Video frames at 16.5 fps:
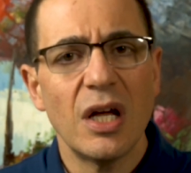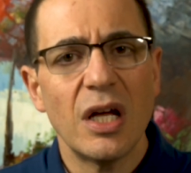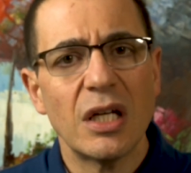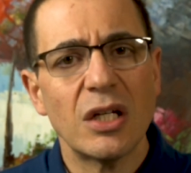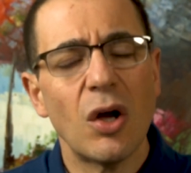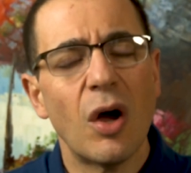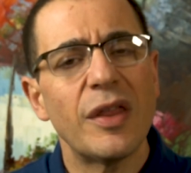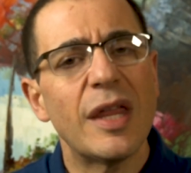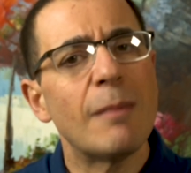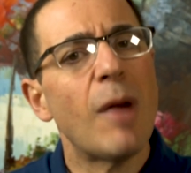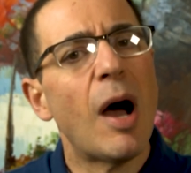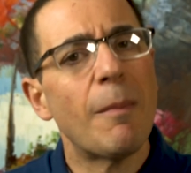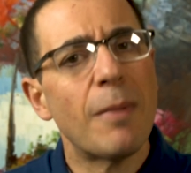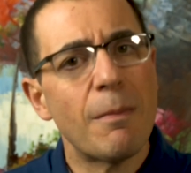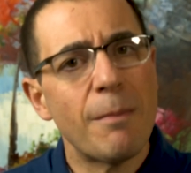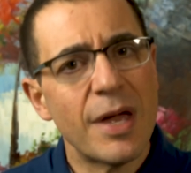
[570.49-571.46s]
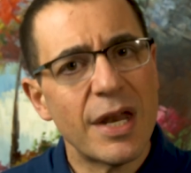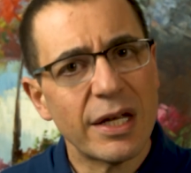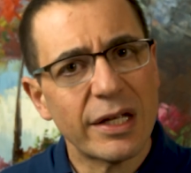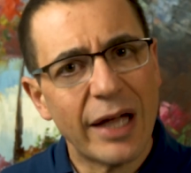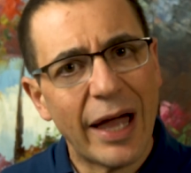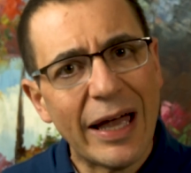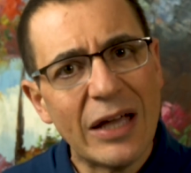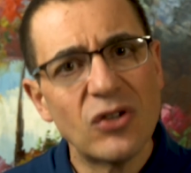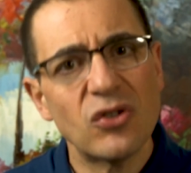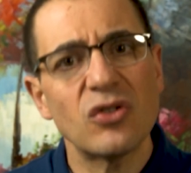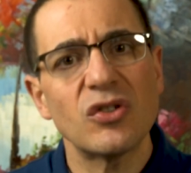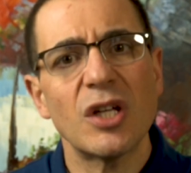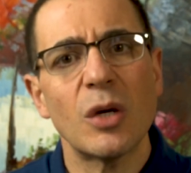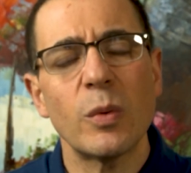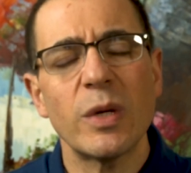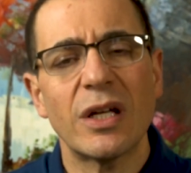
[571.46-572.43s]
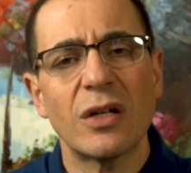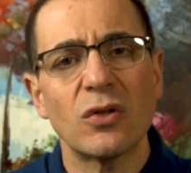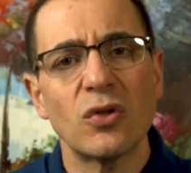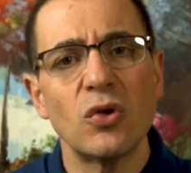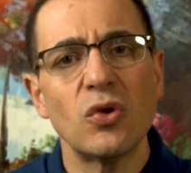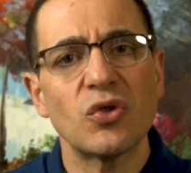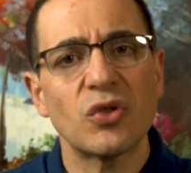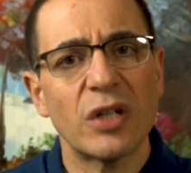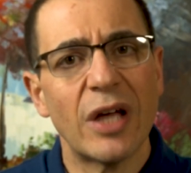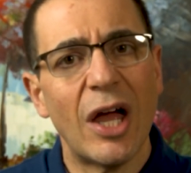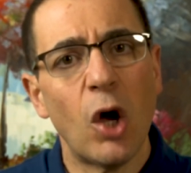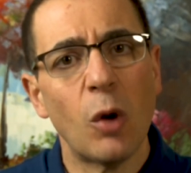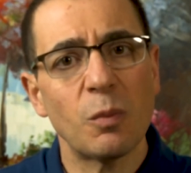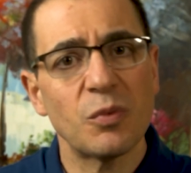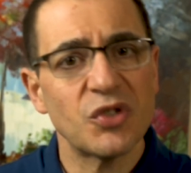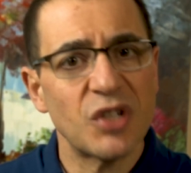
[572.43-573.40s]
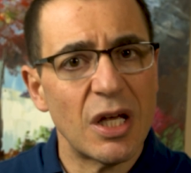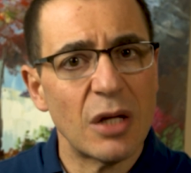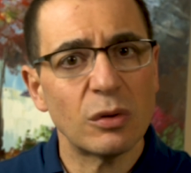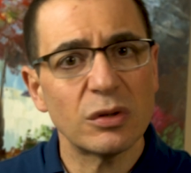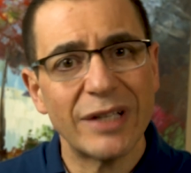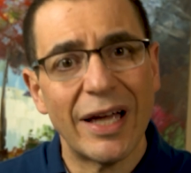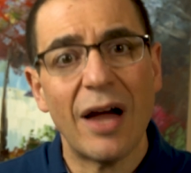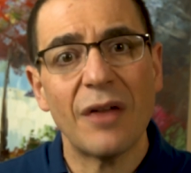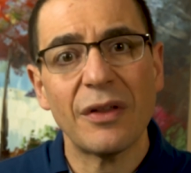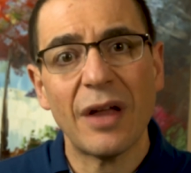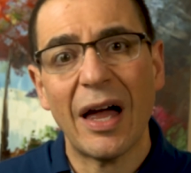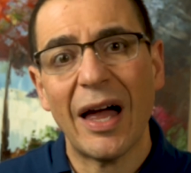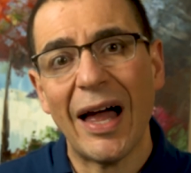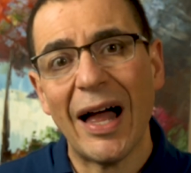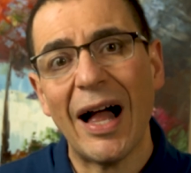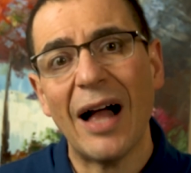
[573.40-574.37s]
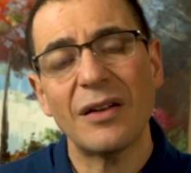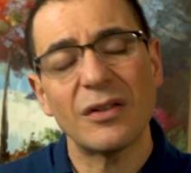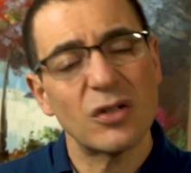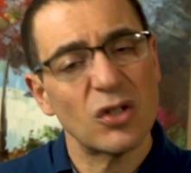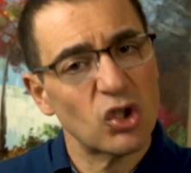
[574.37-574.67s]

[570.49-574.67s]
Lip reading: you know, and there might be medications that we can use to help settle down the heart,